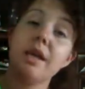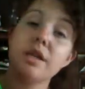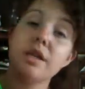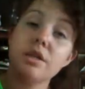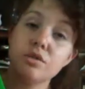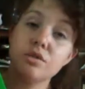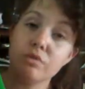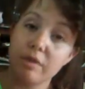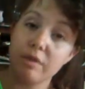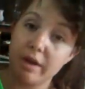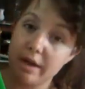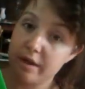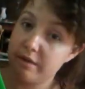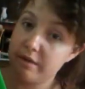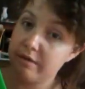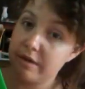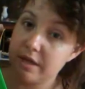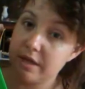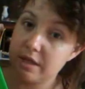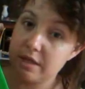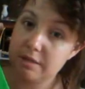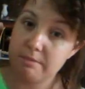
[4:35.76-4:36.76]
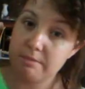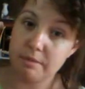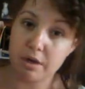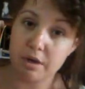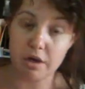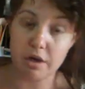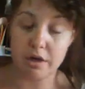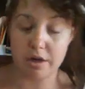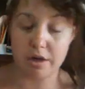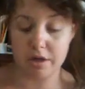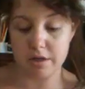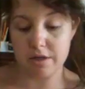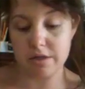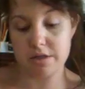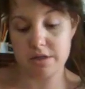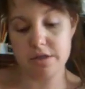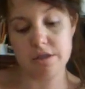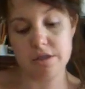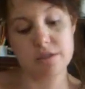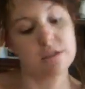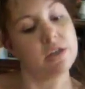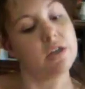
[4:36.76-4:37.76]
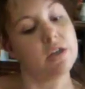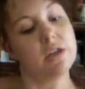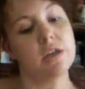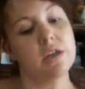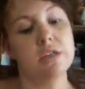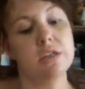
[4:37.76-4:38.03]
and dry erase markers.